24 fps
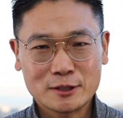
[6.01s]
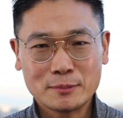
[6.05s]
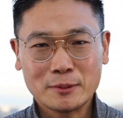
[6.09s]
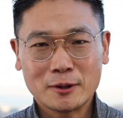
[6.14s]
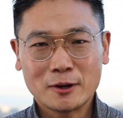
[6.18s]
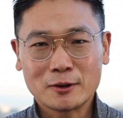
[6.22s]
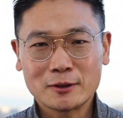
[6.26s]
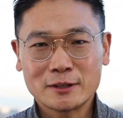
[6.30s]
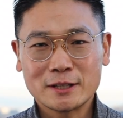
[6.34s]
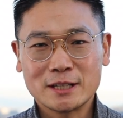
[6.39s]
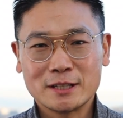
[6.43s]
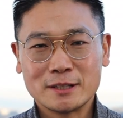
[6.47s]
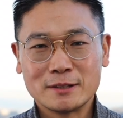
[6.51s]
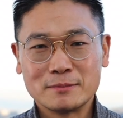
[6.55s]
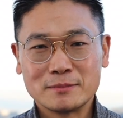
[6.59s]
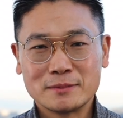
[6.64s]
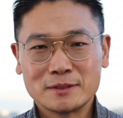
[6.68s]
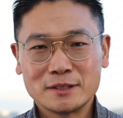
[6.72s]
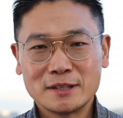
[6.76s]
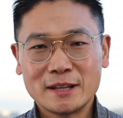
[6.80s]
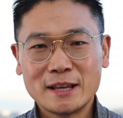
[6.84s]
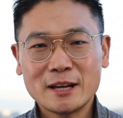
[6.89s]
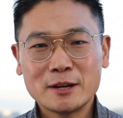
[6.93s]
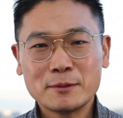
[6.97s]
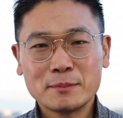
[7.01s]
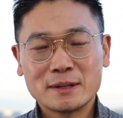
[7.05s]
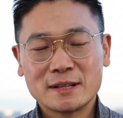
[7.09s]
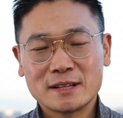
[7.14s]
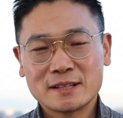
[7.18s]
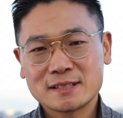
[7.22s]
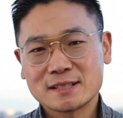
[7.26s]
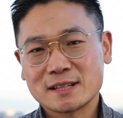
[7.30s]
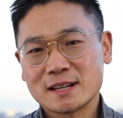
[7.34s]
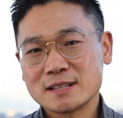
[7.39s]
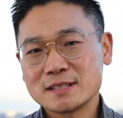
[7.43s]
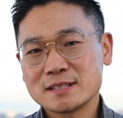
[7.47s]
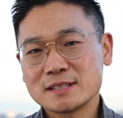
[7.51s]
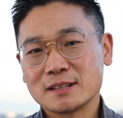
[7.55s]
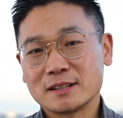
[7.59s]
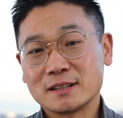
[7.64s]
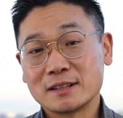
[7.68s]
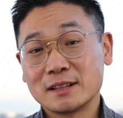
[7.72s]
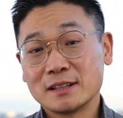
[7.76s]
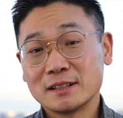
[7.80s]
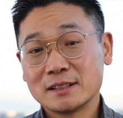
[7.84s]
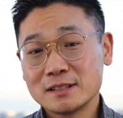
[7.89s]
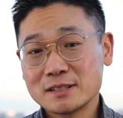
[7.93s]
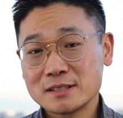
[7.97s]
Paul Kim. Today I'll be discussing
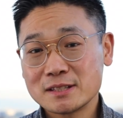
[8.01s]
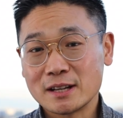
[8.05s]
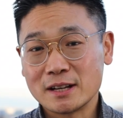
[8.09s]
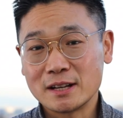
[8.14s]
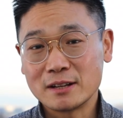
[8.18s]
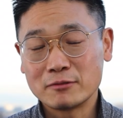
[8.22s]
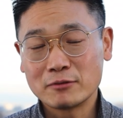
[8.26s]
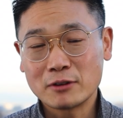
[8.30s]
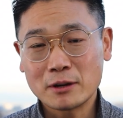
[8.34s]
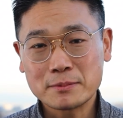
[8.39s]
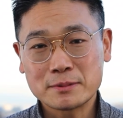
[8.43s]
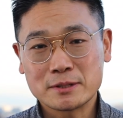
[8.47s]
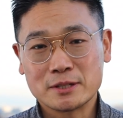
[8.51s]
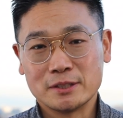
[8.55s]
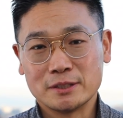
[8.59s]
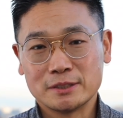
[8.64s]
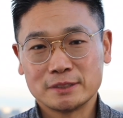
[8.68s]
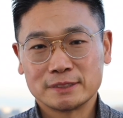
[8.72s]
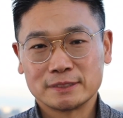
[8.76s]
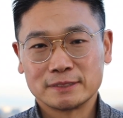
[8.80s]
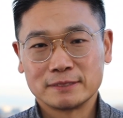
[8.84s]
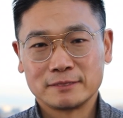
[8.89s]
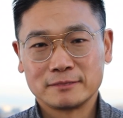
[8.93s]
Achilles tendon ruptures.